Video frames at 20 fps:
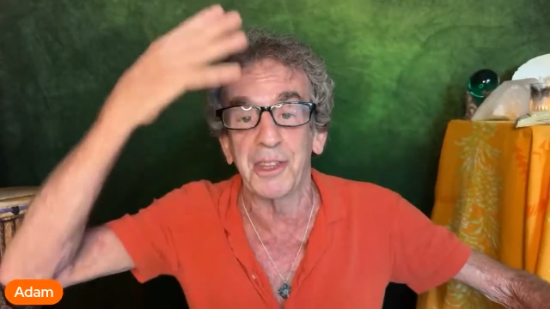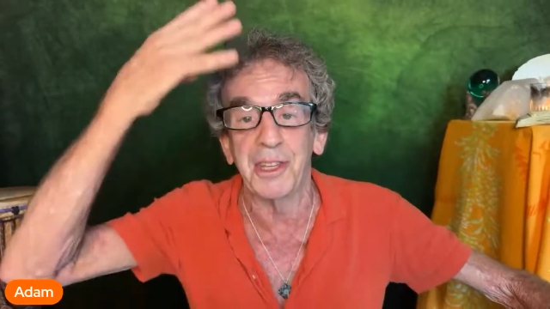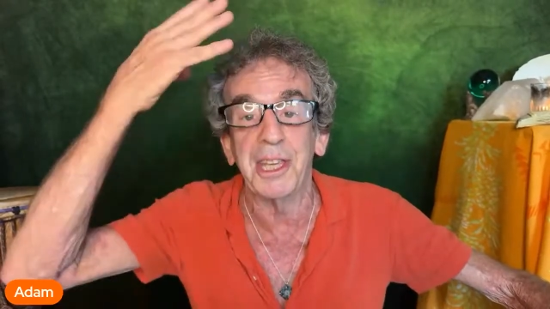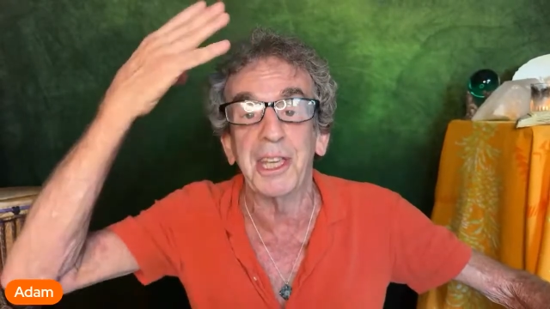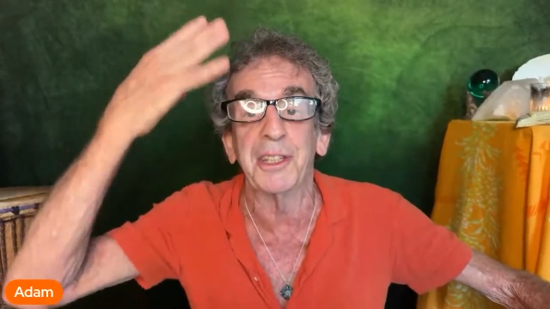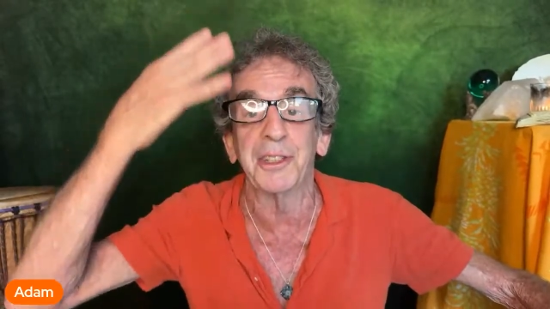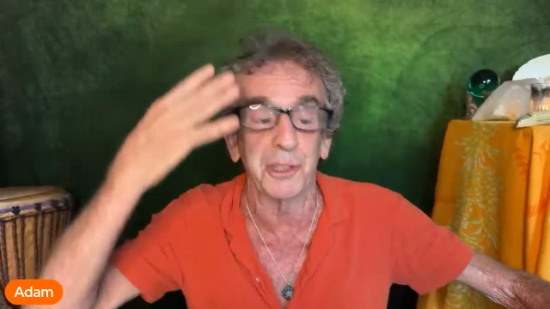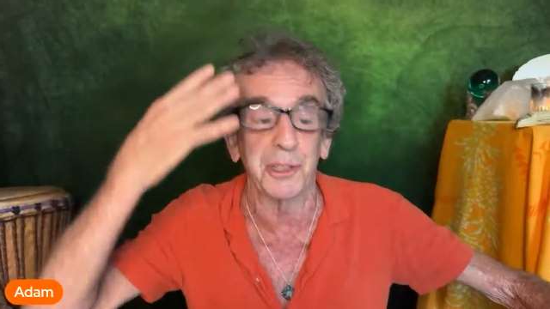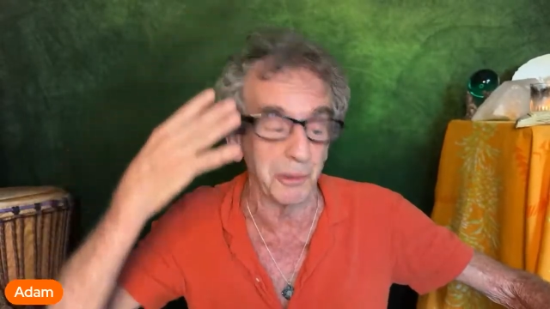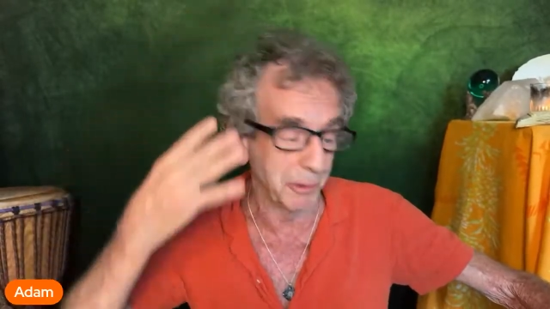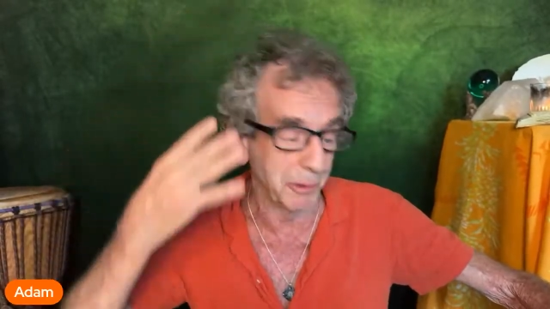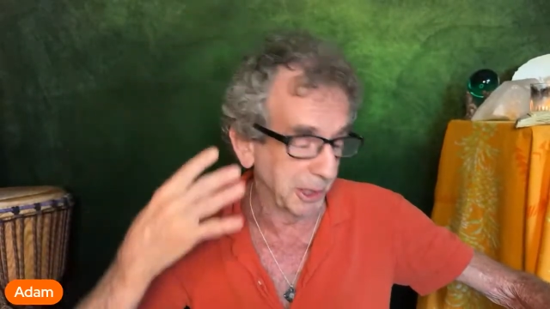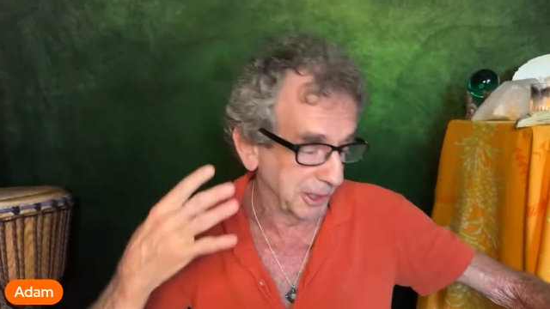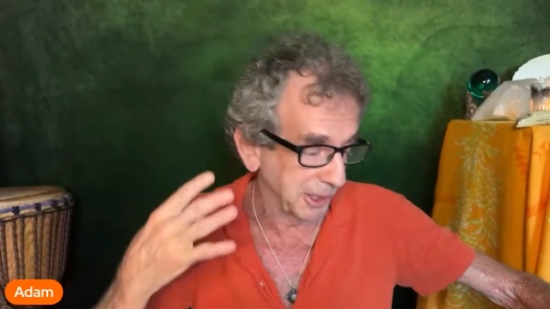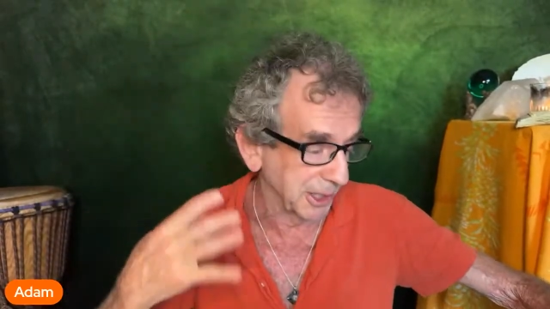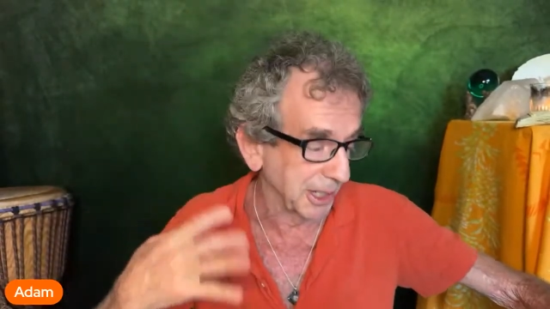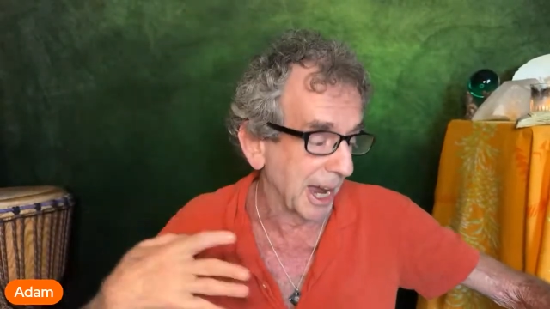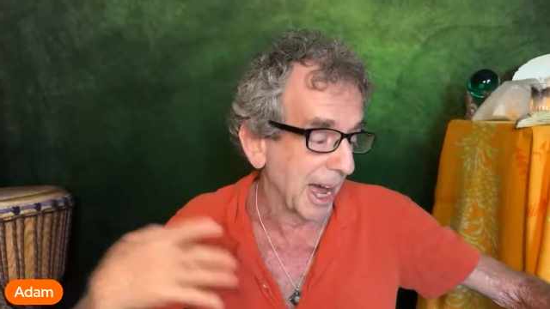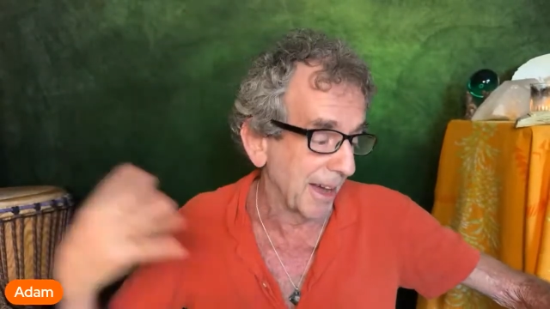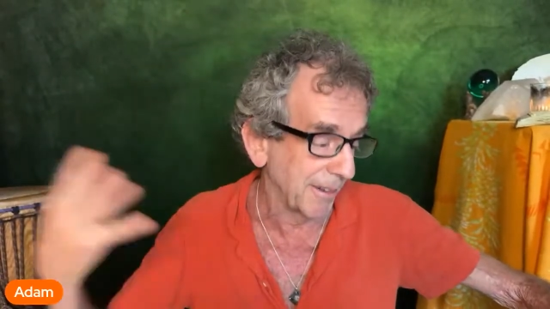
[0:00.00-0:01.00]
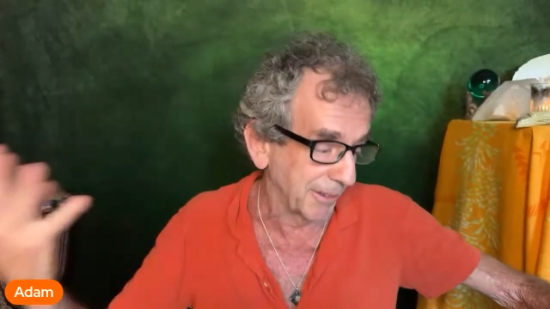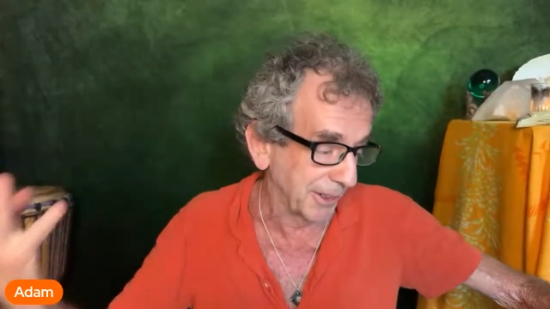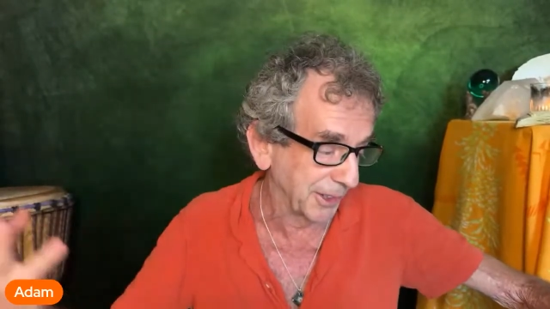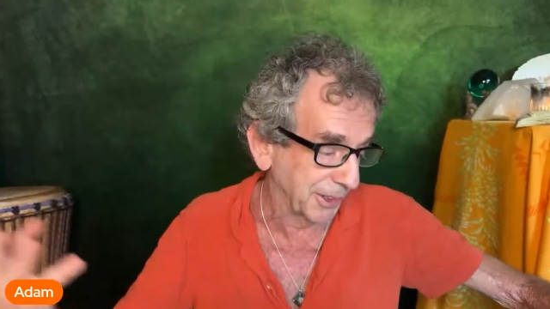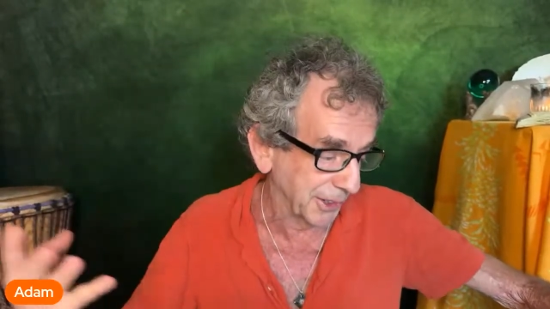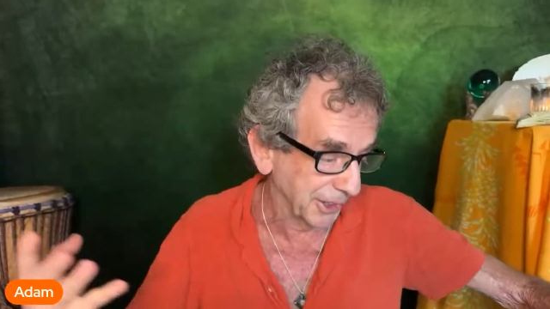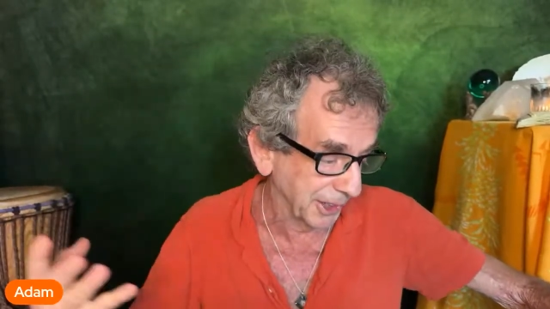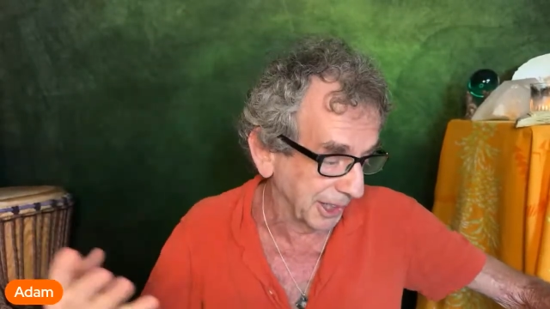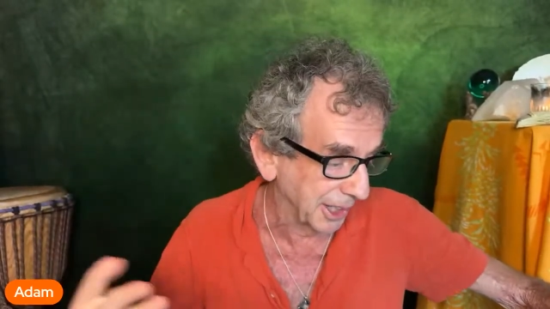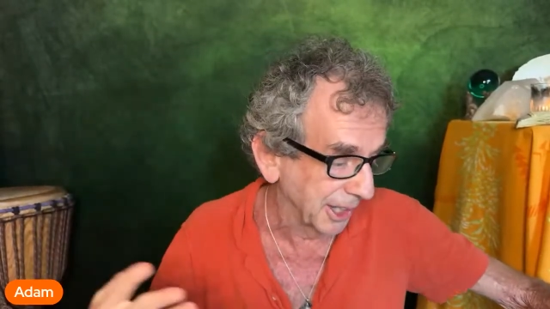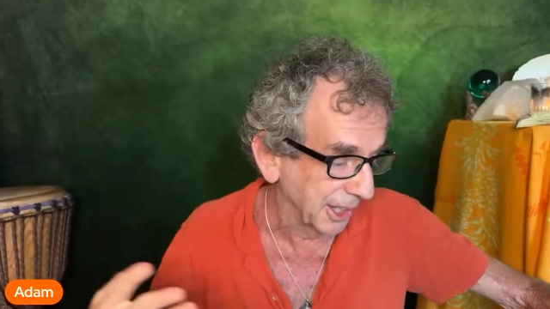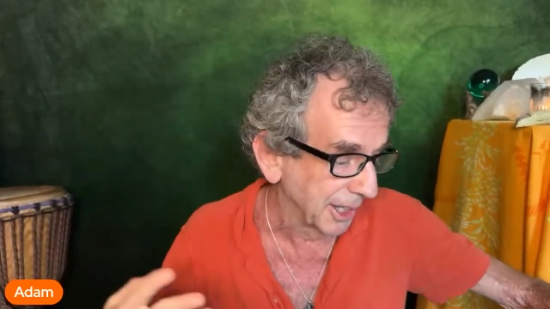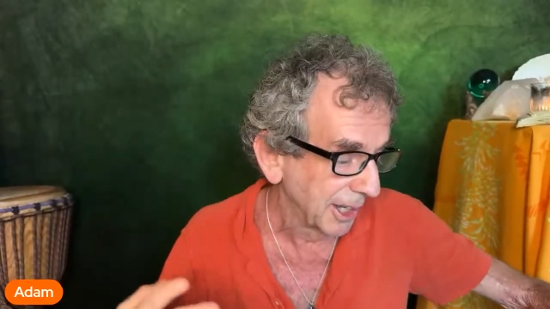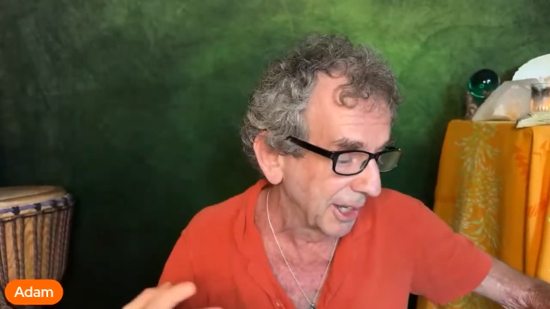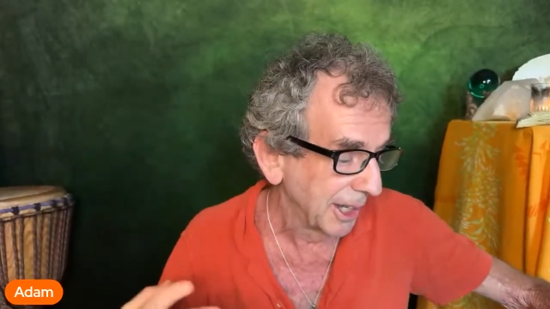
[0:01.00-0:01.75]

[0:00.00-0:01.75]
the intuition, obviously